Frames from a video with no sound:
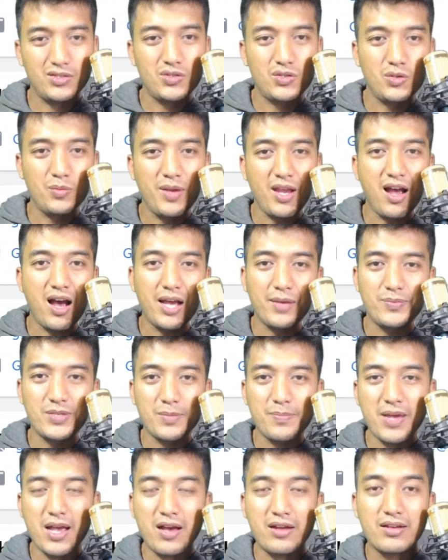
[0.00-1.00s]
to be hyped
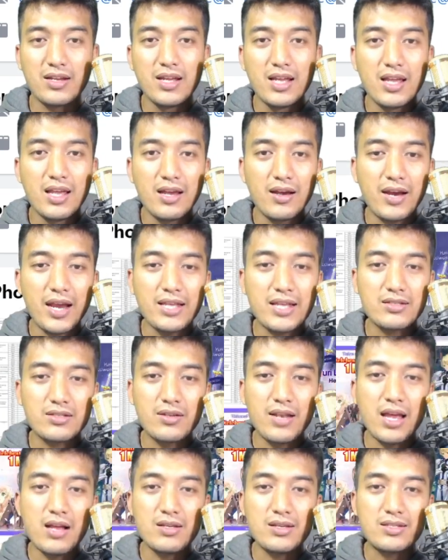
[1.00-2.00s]
about. Okay, so
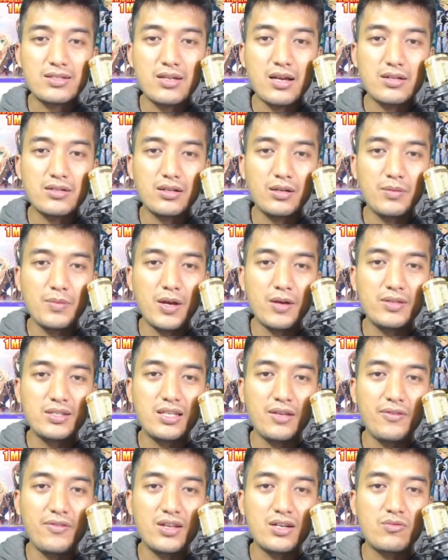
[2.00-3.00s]
now let's start talking about
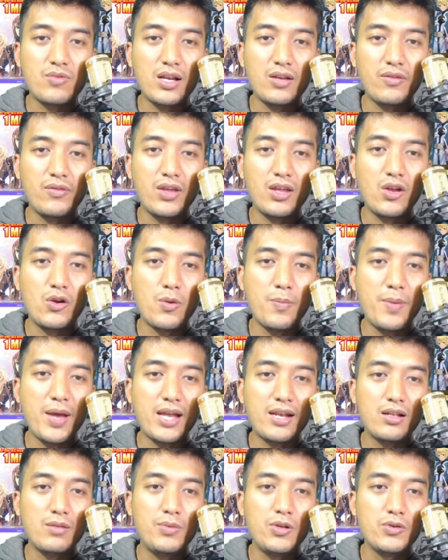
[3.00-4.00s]
this event right over here, Hero
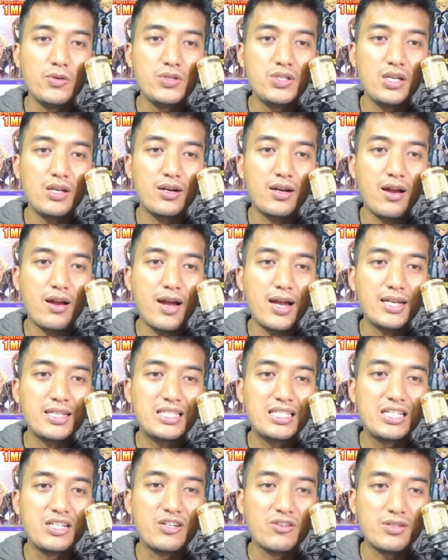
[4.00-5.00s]
Battle Blue Deer
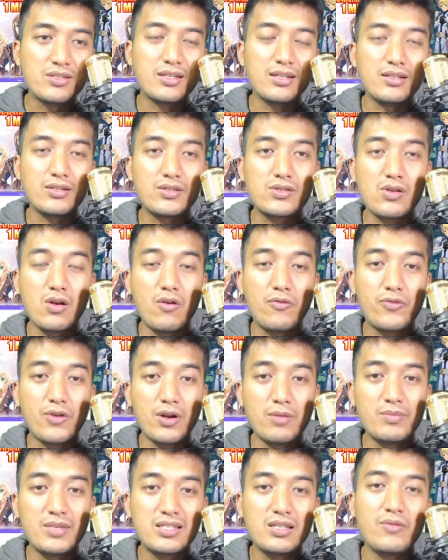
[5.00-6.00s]
Guides Griselle. So
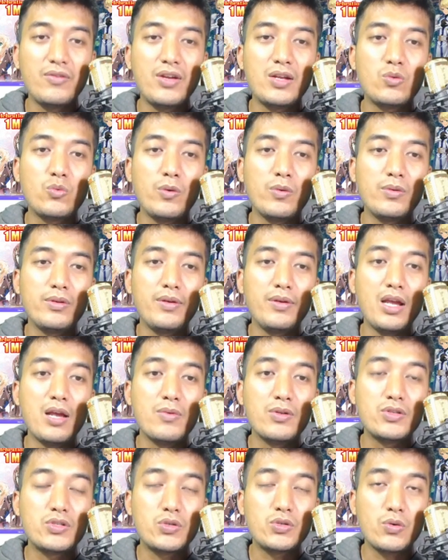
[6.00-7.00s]
from this event we will be
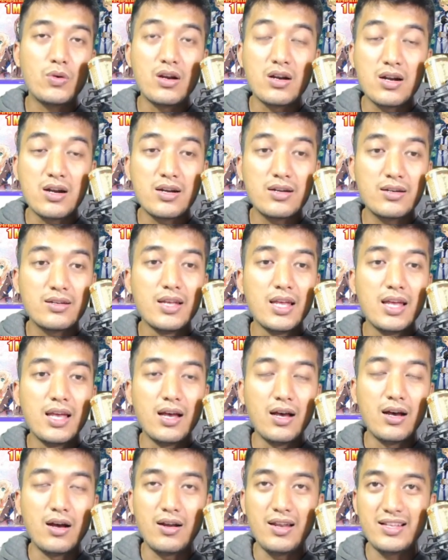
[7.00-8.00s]
able to earn
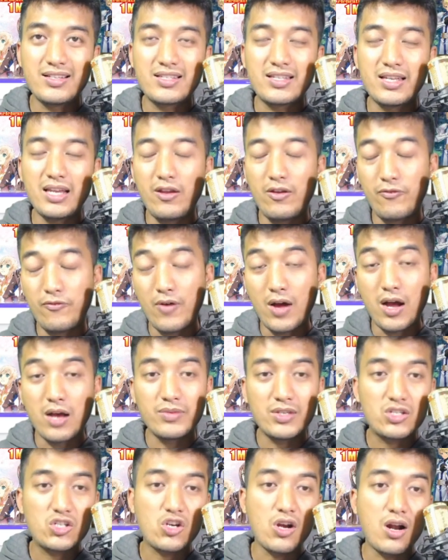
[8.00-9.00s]
uh, or let's say
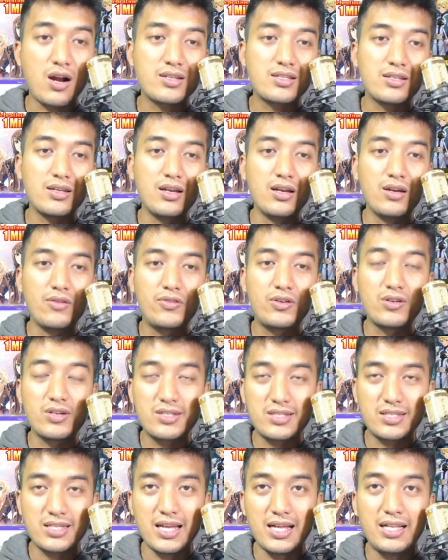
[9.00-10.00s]
farm the shards of
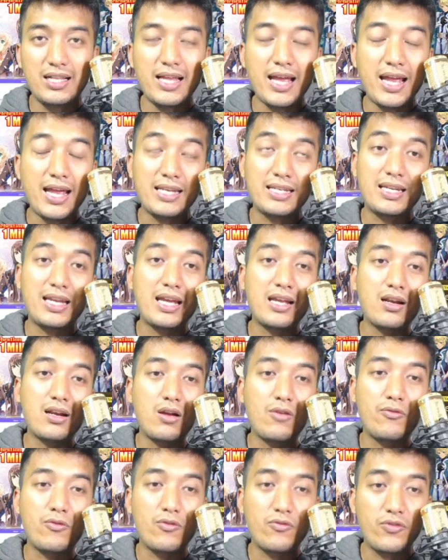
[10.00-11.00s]
Griselle and get
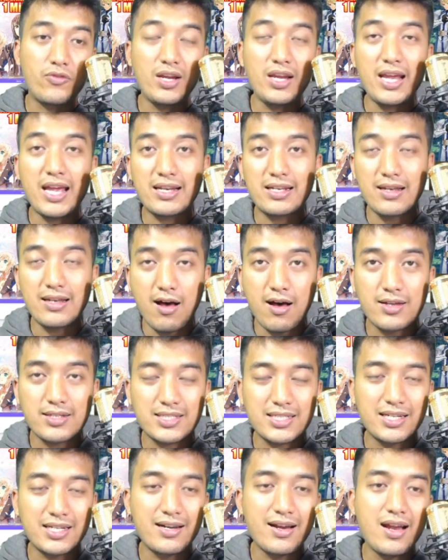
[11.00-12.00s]
her for free at
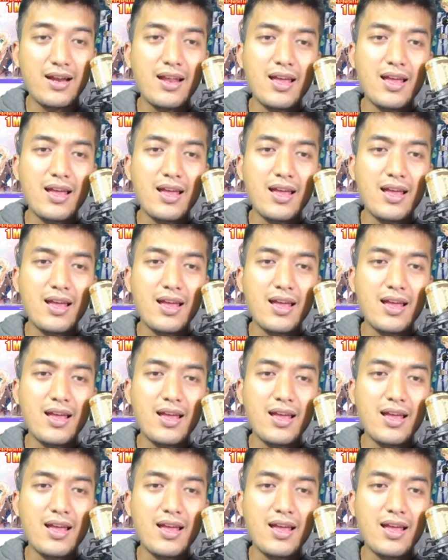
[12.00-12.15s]
last. Alright,